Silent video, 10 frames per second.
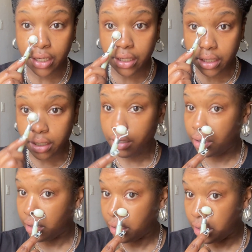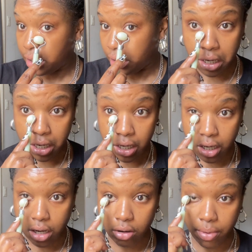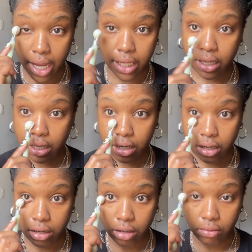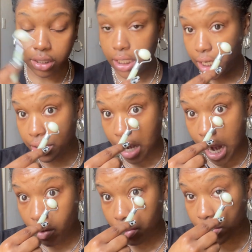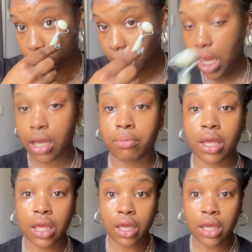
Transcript: here. Go back in with the under eye one more time.